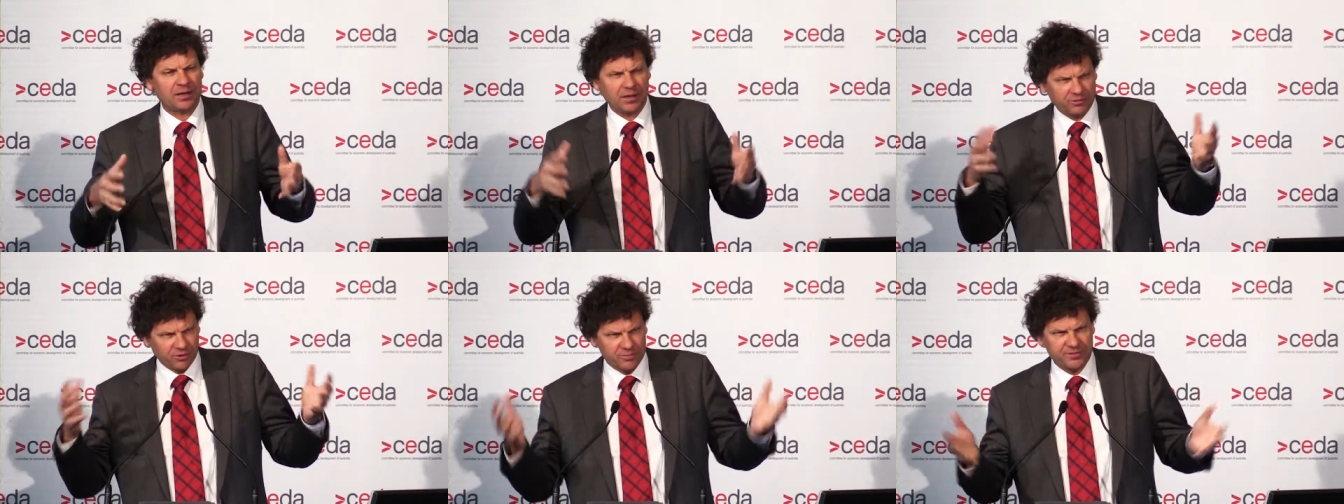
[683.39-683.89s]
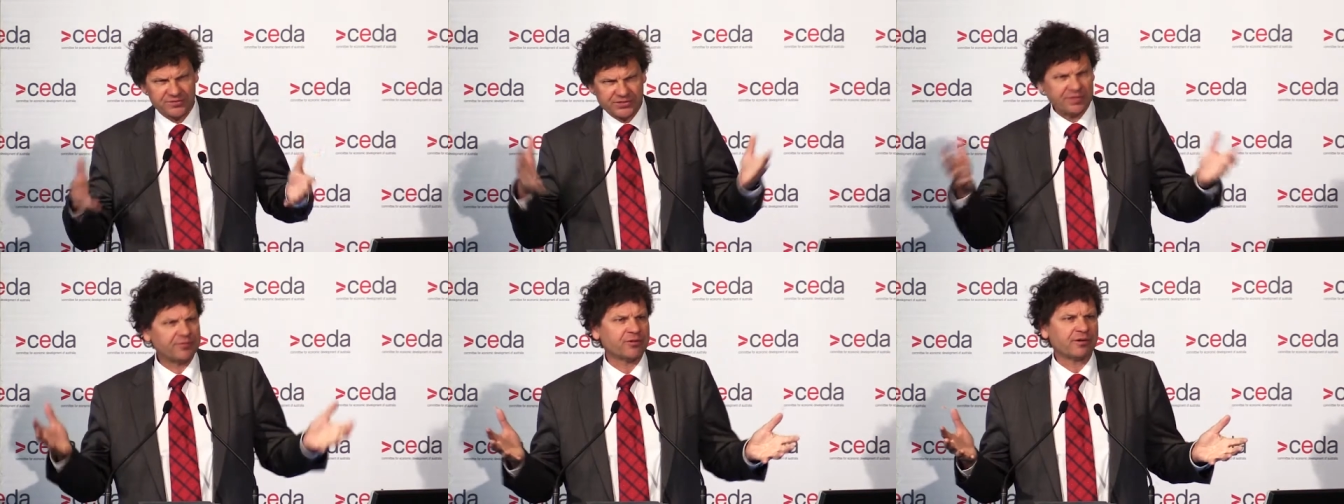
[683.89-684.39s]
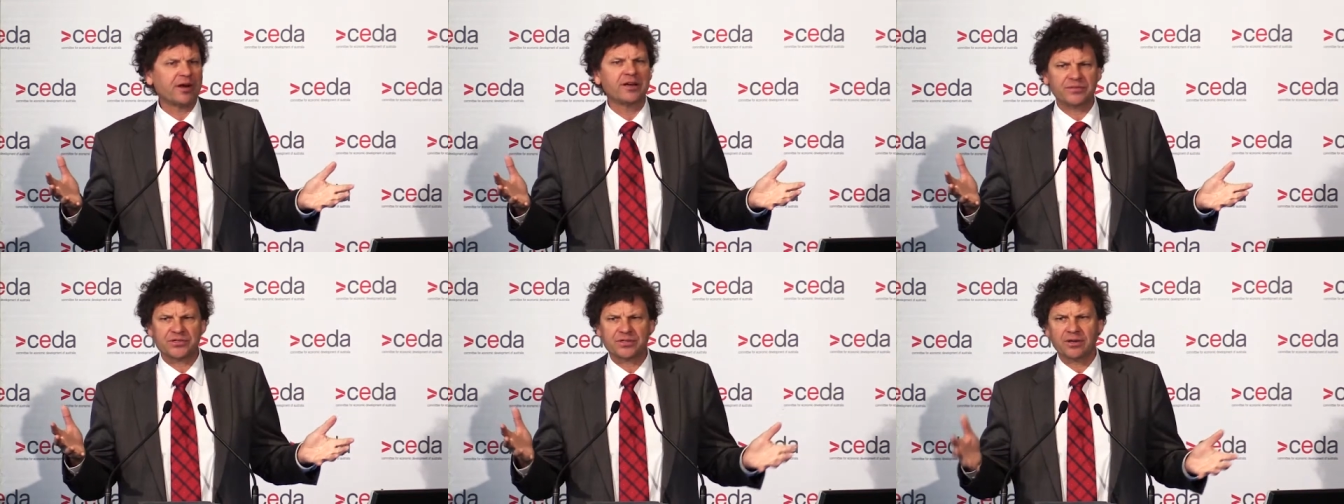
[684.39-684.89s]
a group of 7 or 8
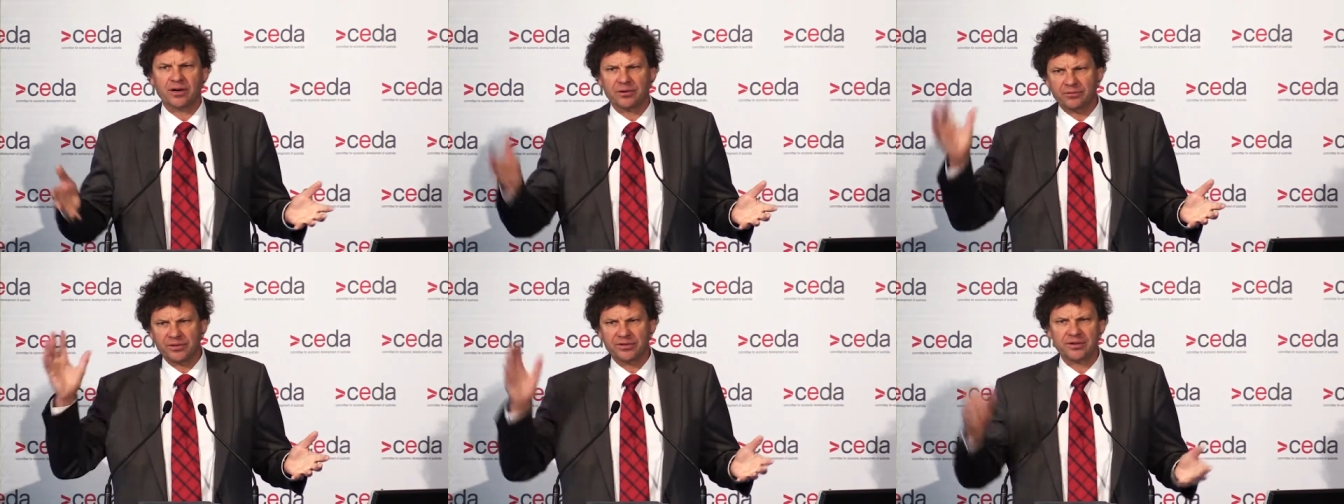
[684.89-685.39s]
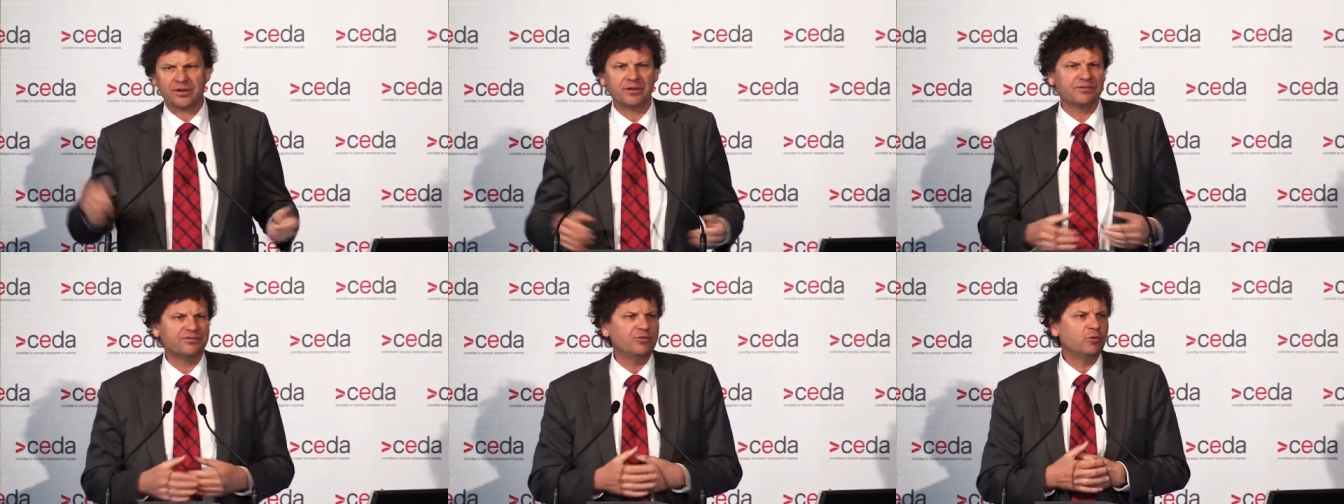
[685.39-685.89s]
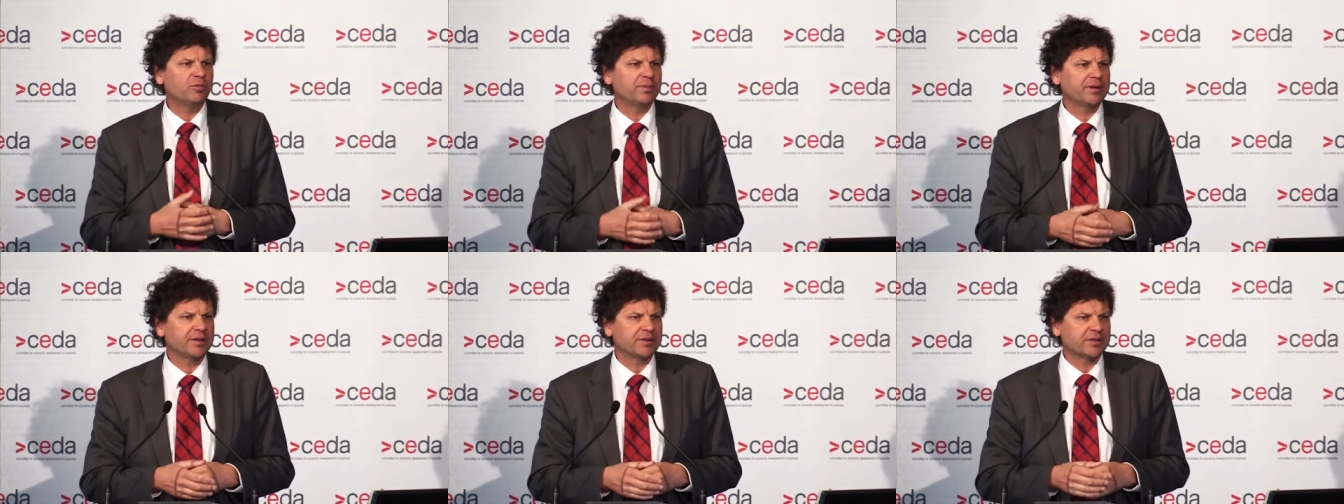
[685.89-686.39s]
of us go, with, you know, 4
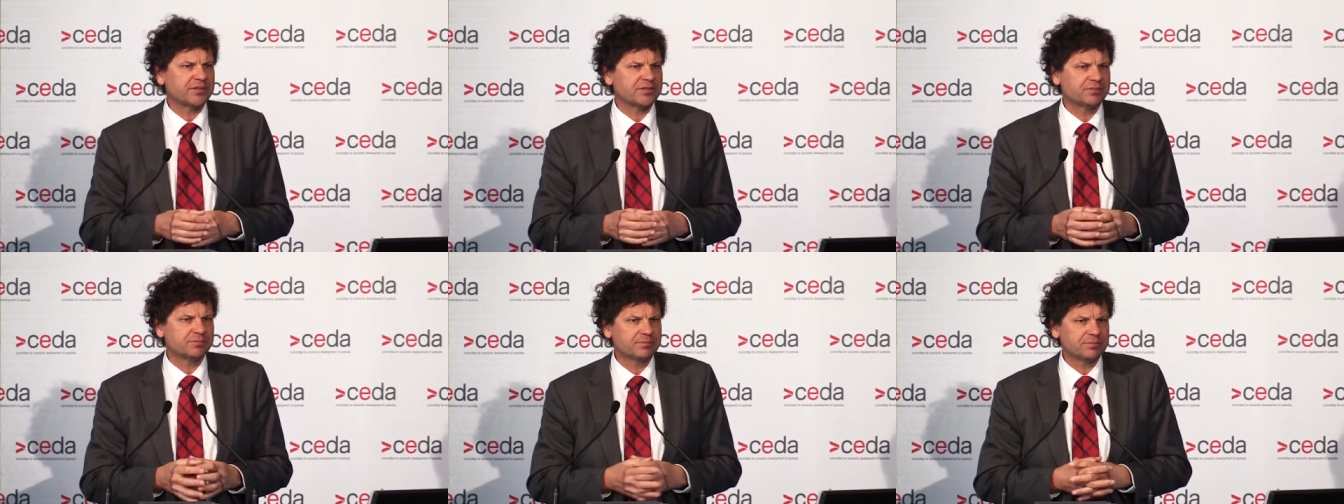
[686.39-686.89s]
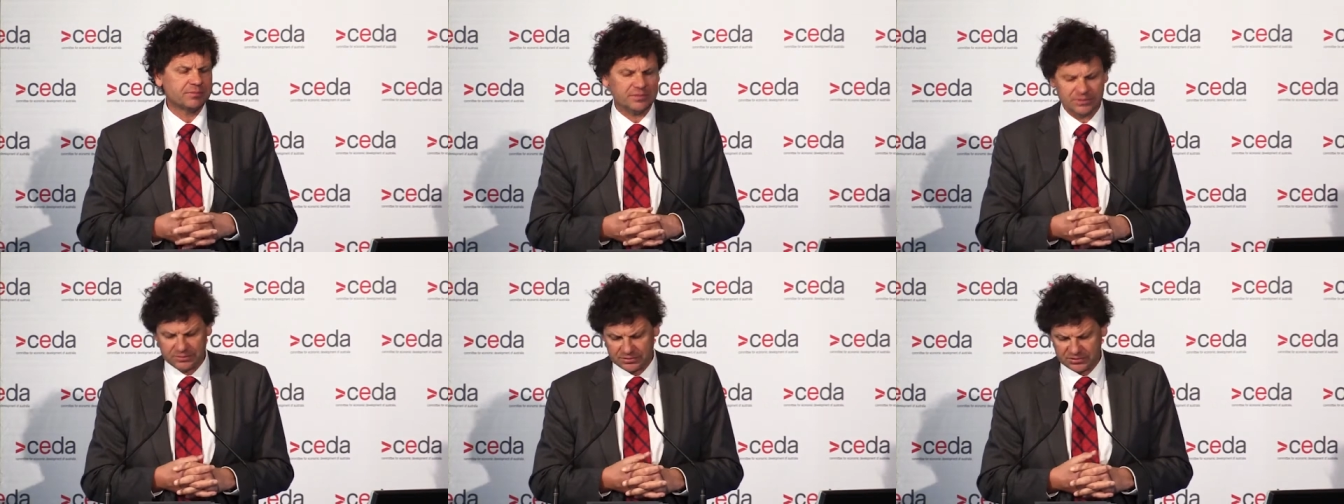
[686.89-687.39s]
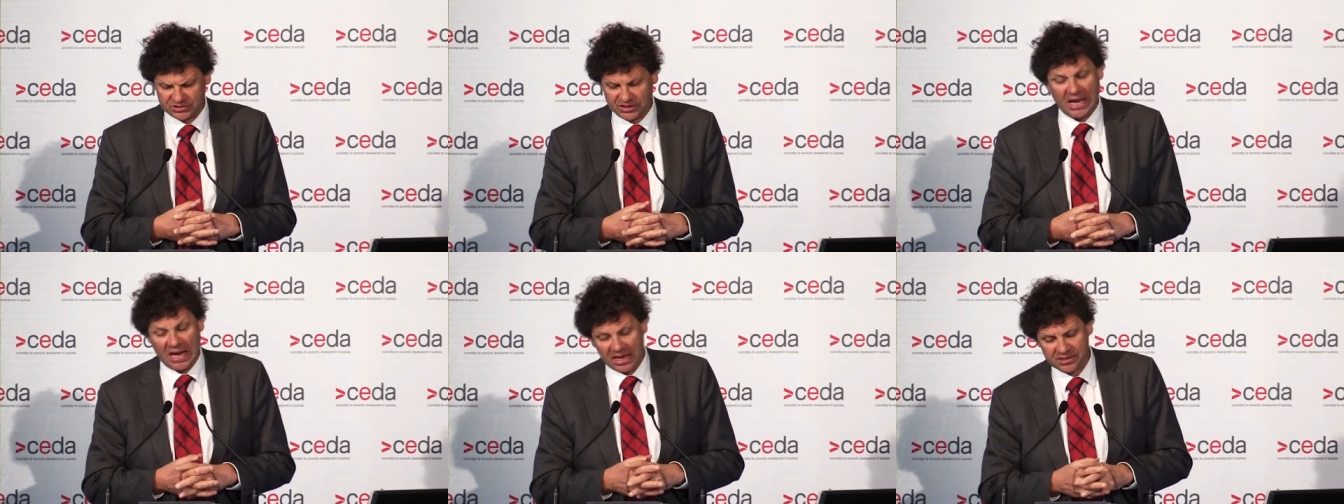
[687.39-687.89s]
being these
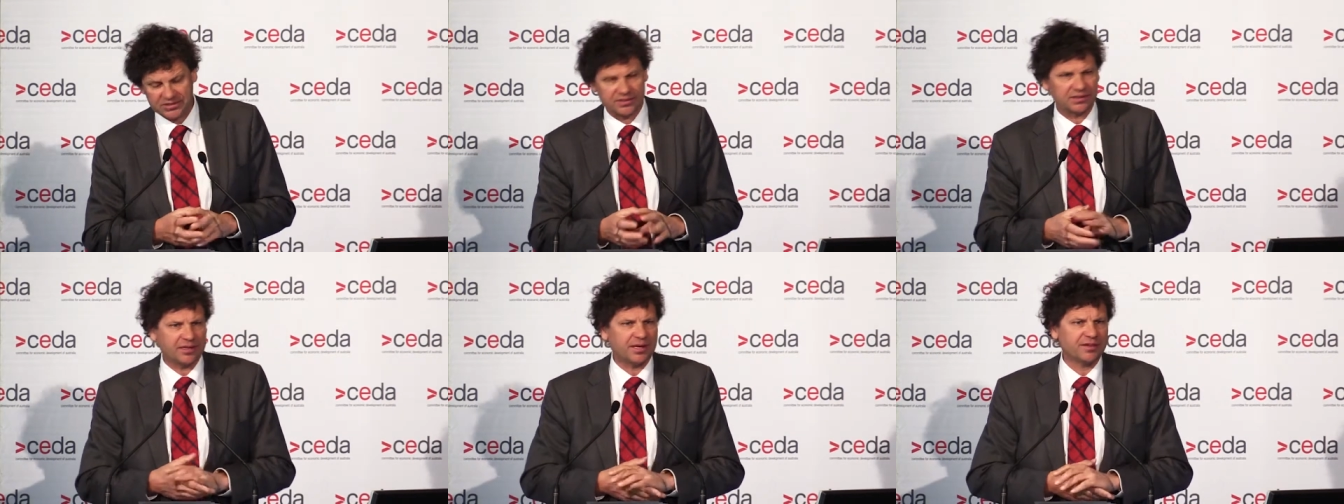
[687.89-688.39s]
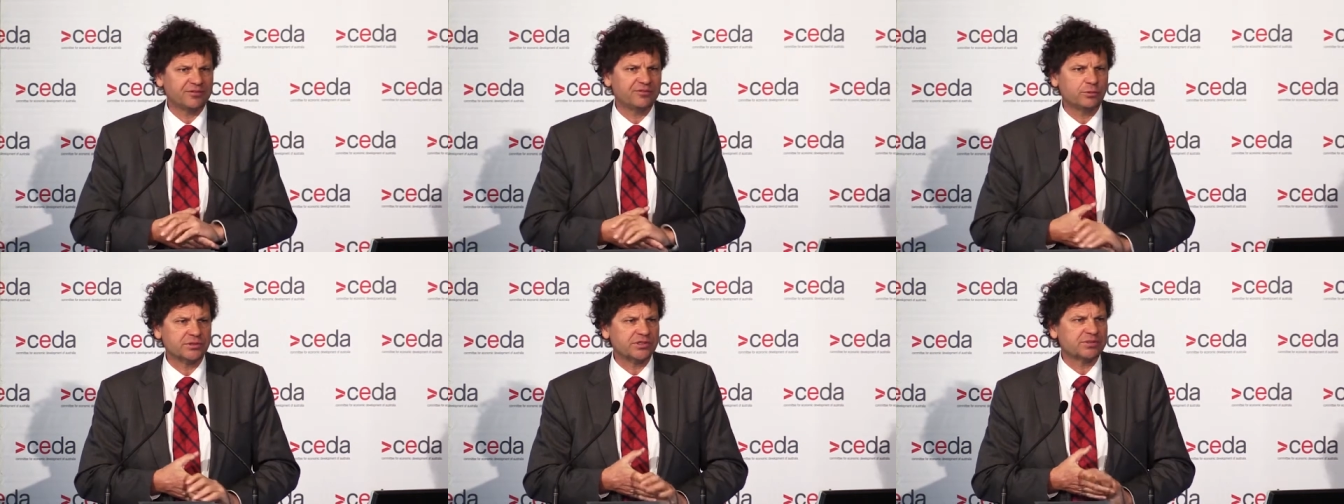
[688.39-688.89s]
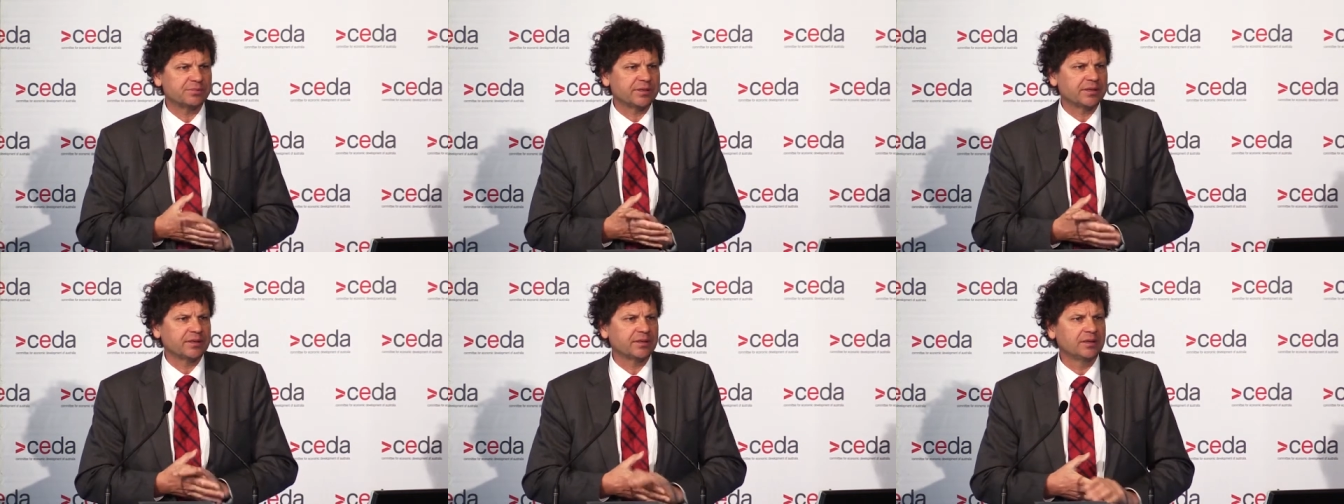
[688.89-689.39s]
stars and the other 4 just
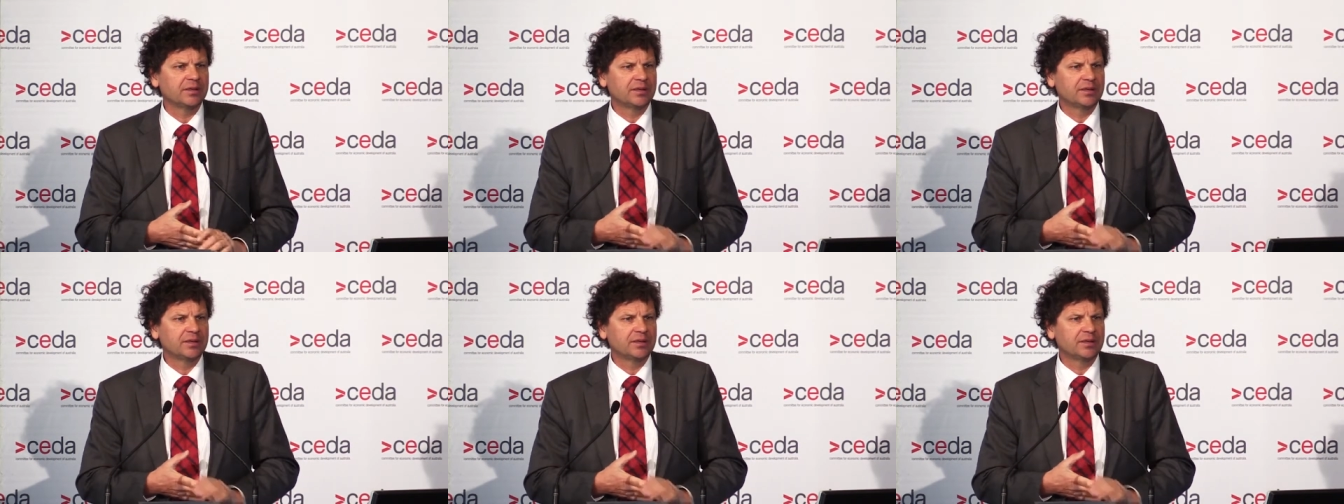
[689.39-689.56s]
being,